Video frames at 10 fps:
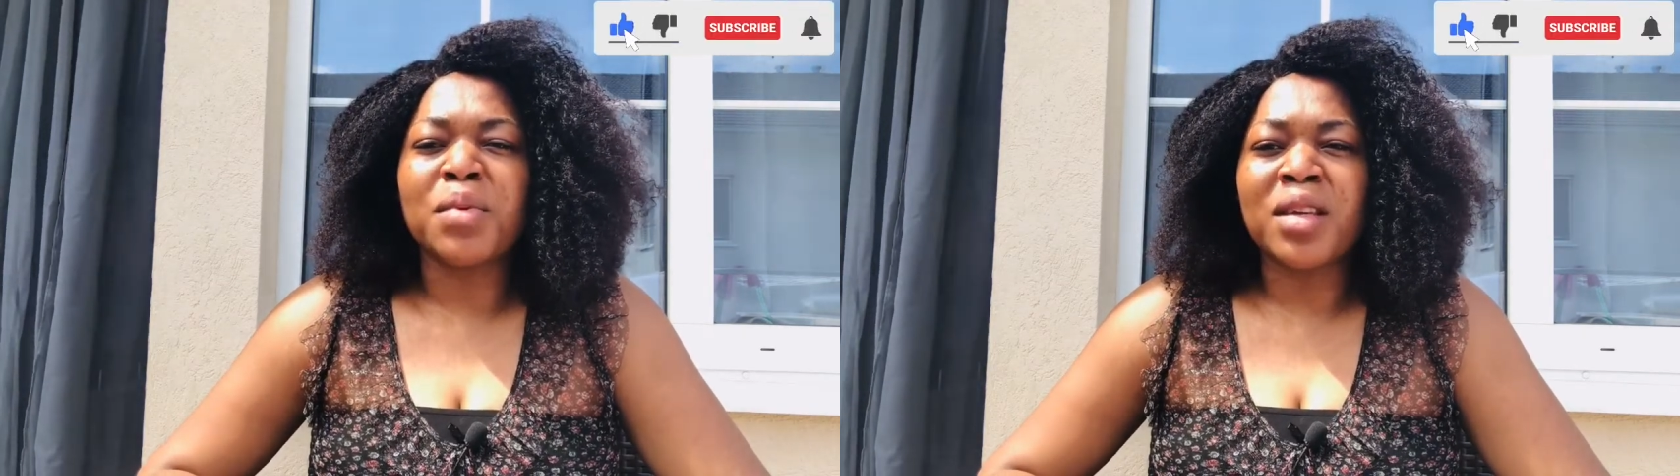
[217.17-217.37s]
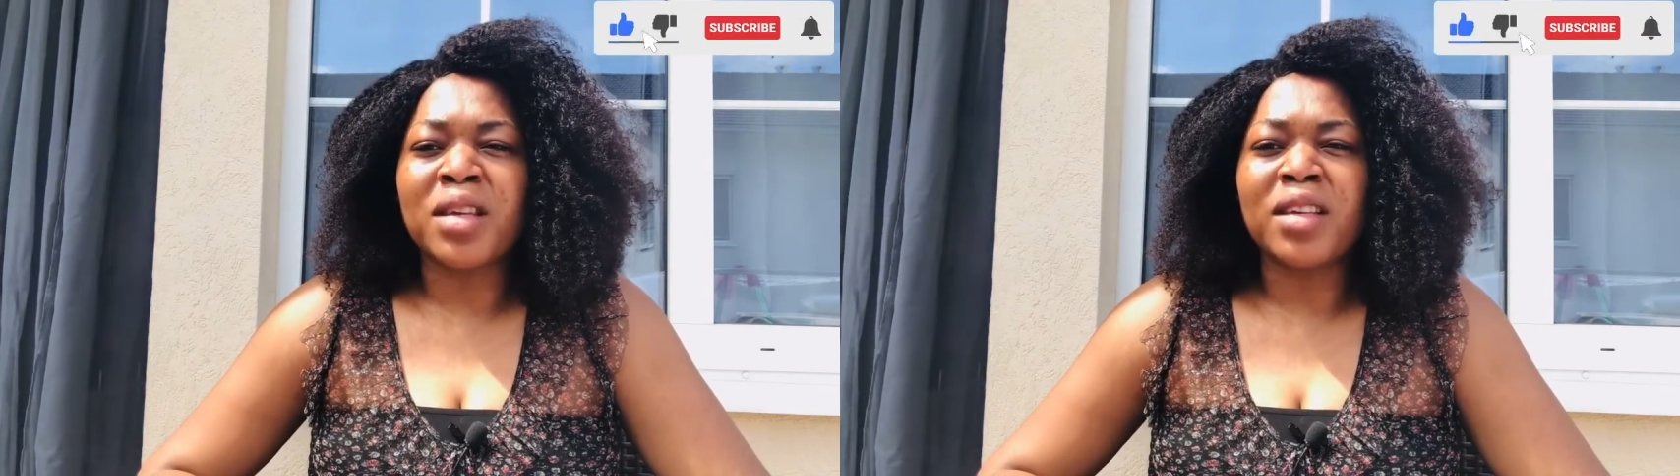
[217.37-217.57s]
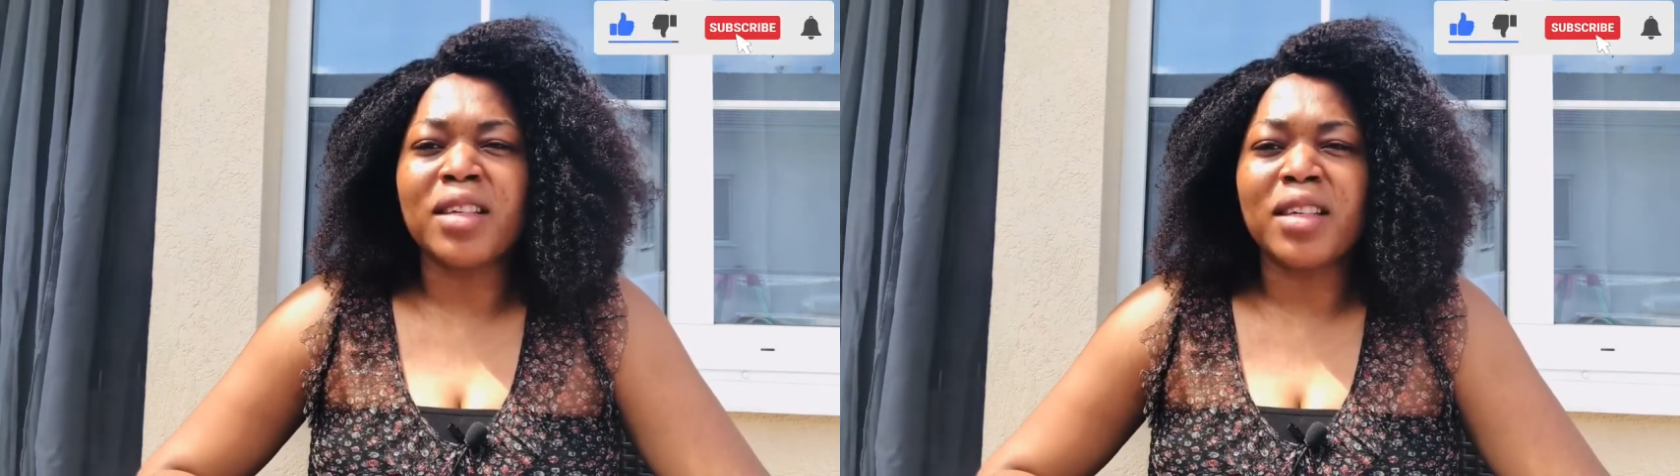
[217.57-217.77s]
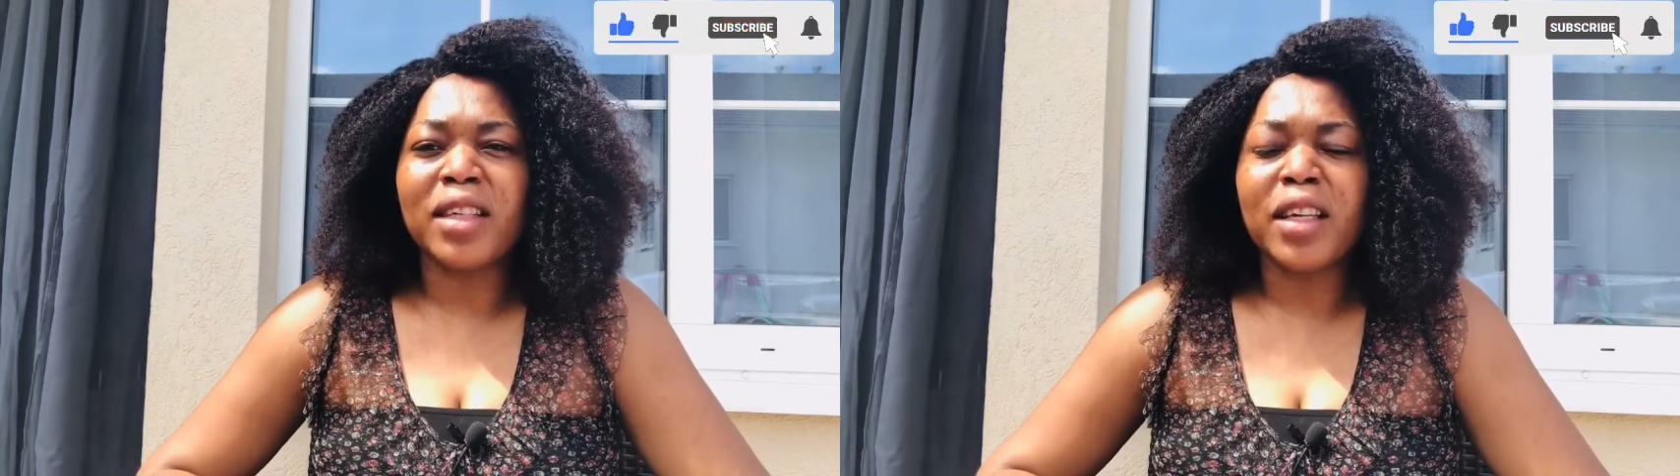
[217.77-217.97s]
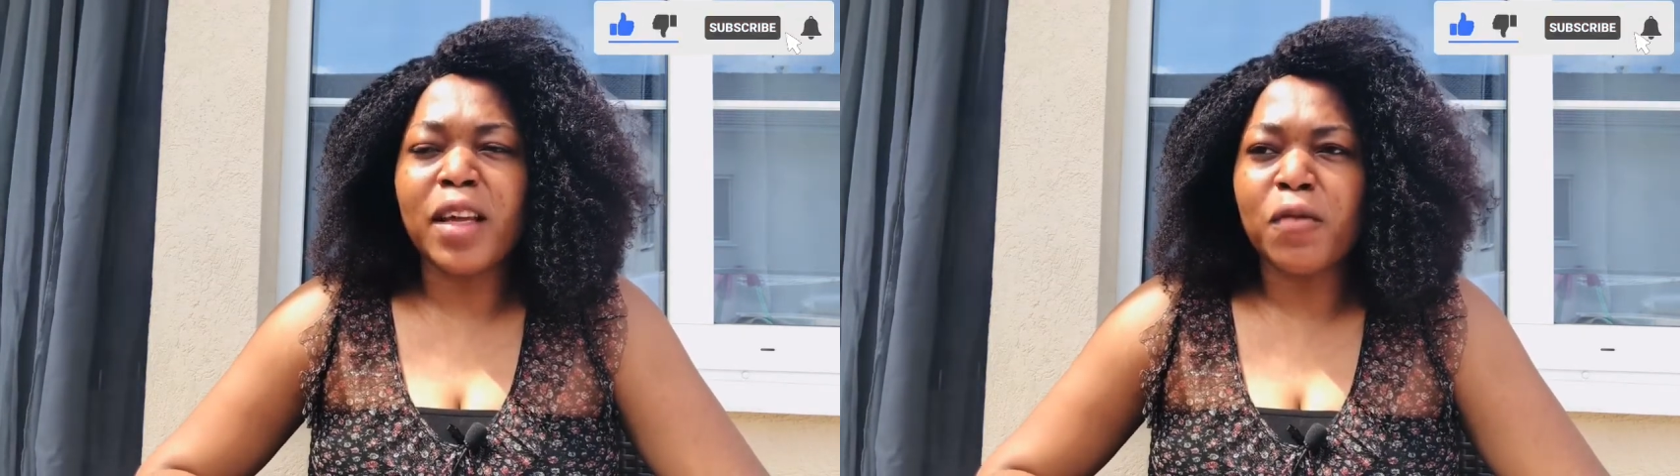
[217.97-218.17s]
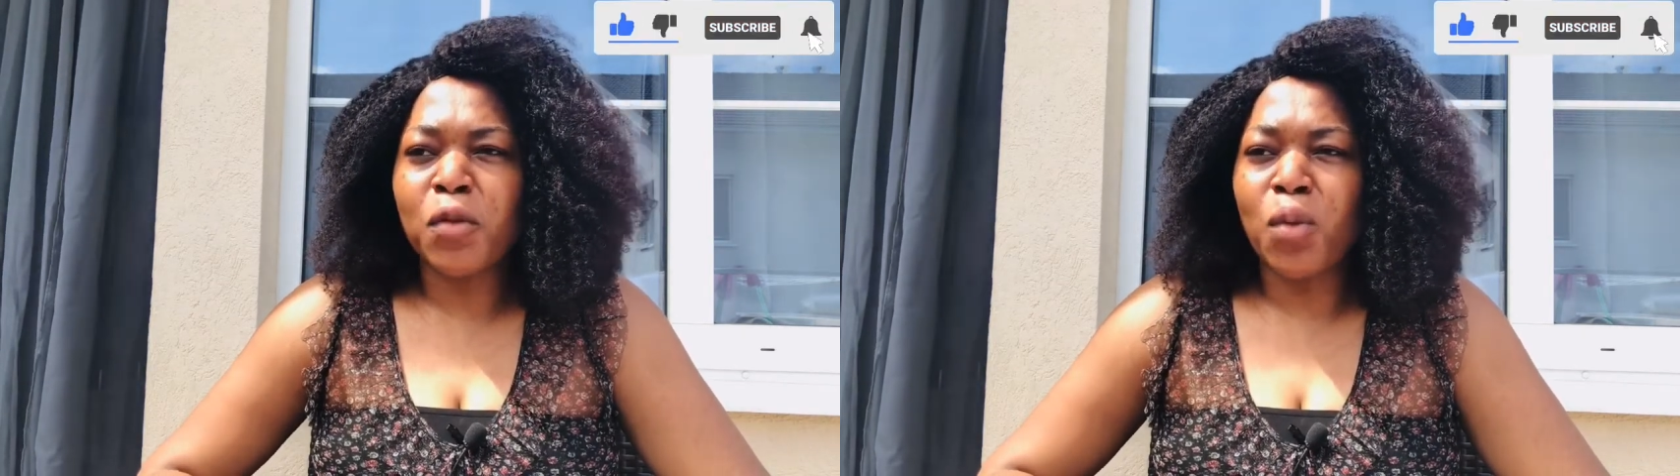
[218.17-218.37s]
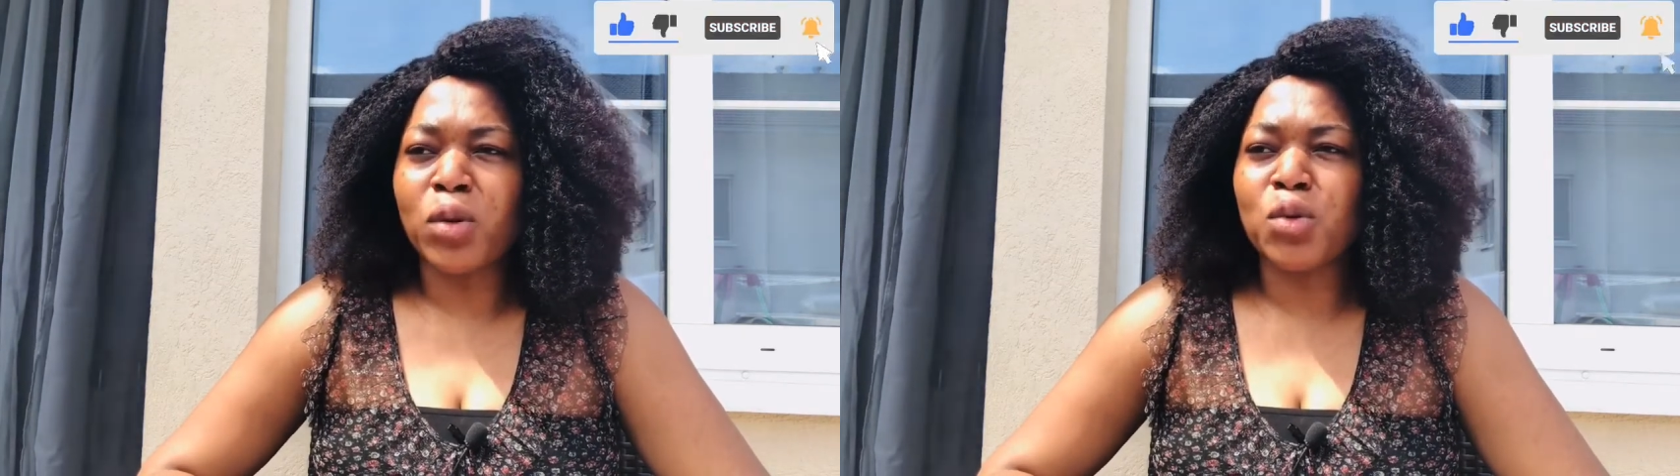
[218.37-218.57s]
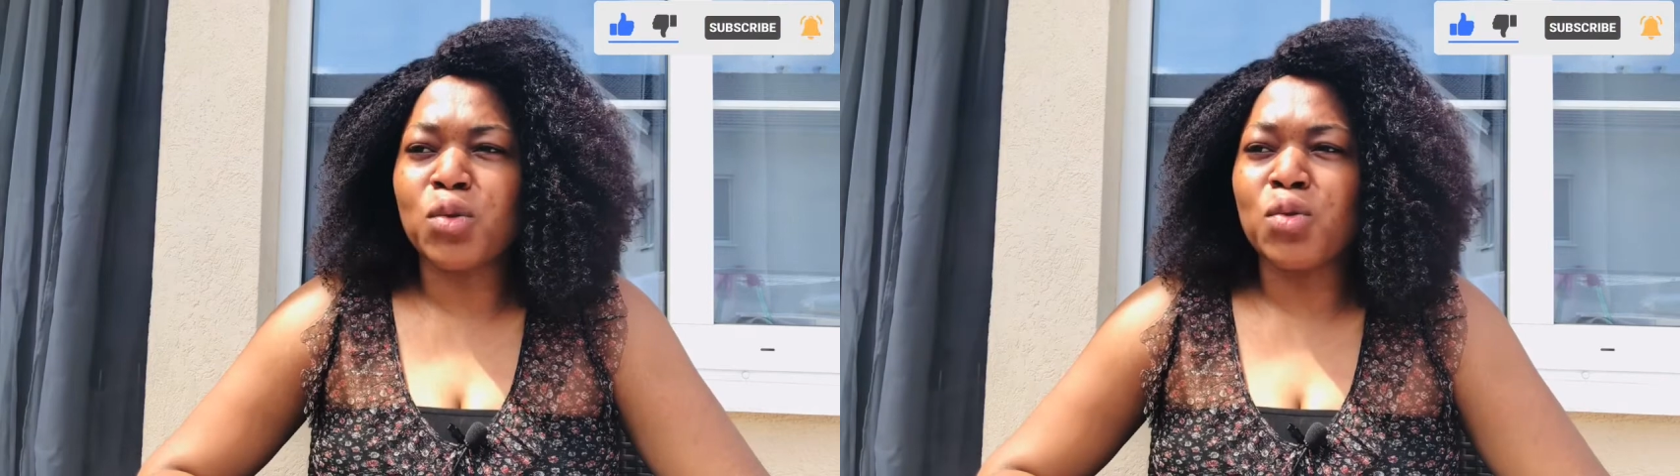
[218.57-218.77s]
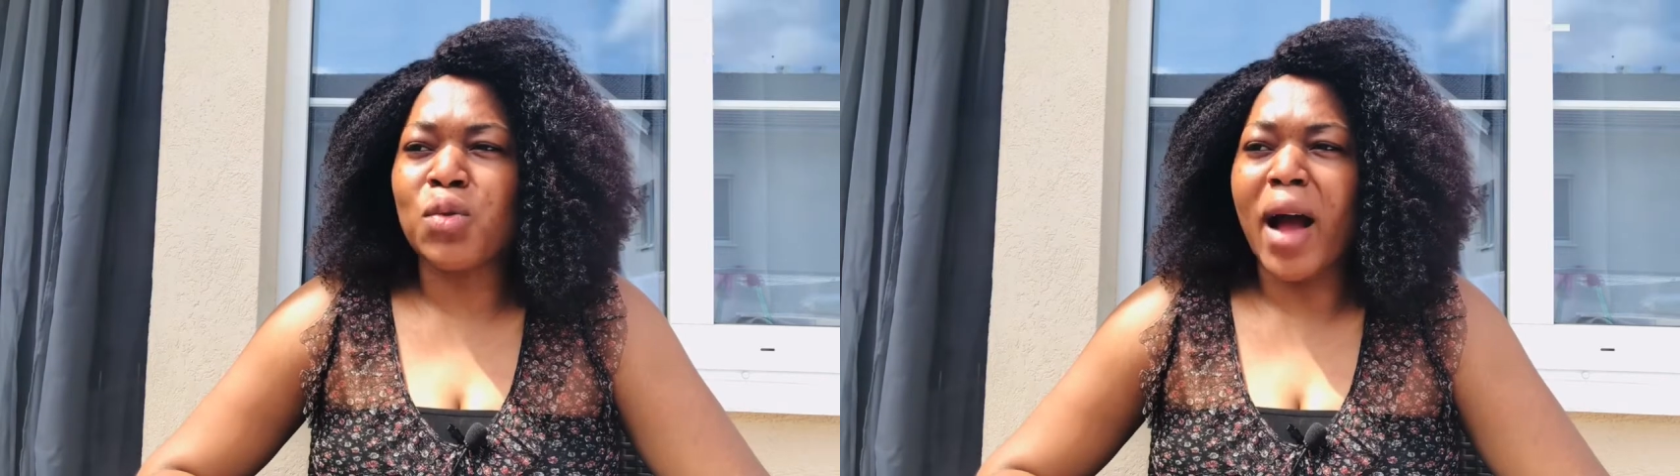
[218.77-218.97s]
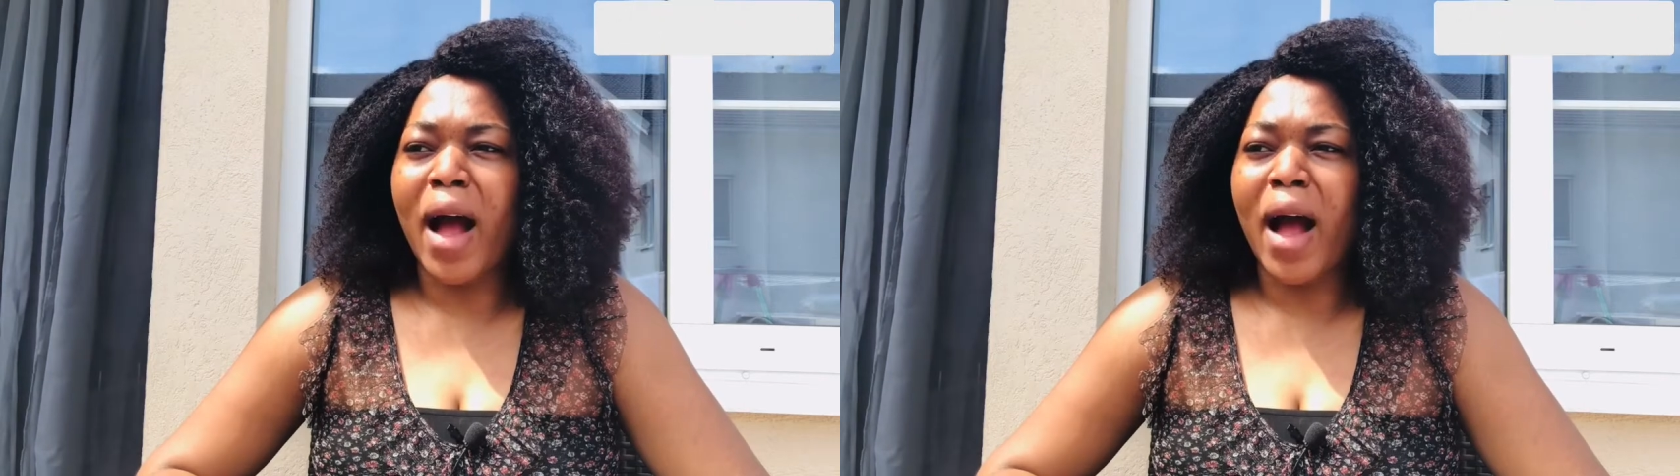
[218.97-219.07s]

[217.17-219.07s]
be, if you want to